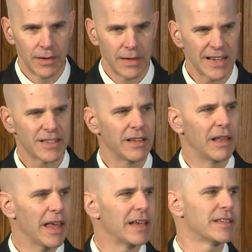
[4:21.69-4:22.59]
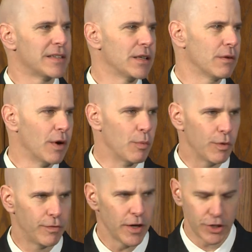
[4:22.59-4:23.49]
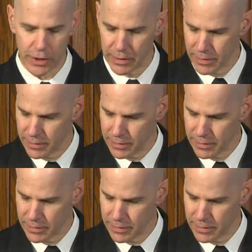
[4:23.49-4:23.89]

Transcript: That's the legacy of our profession.